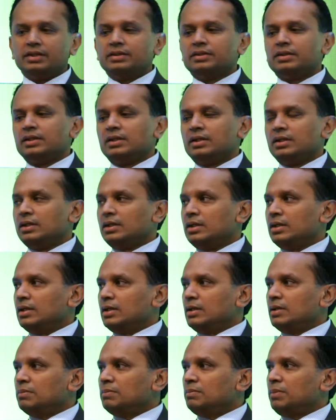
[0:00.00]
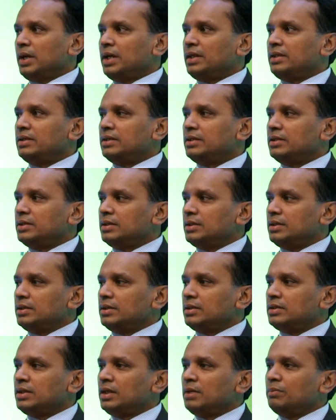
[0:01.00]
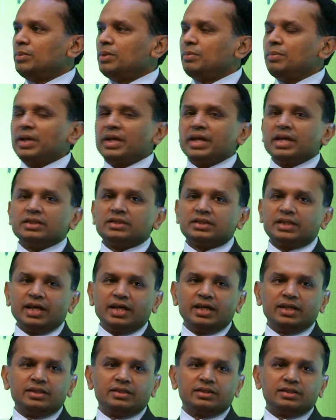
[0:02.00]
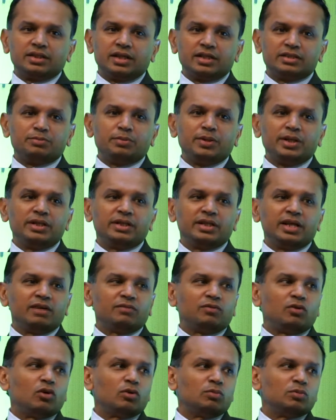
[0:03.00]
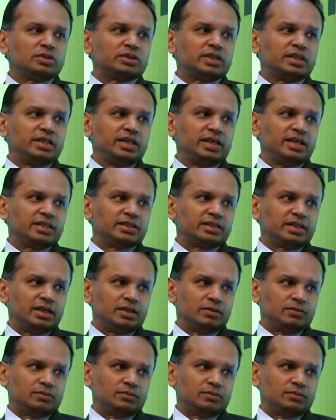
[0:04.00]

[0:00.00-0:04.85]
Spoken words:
right? But the mimicking stage has been there for almost 30 years now.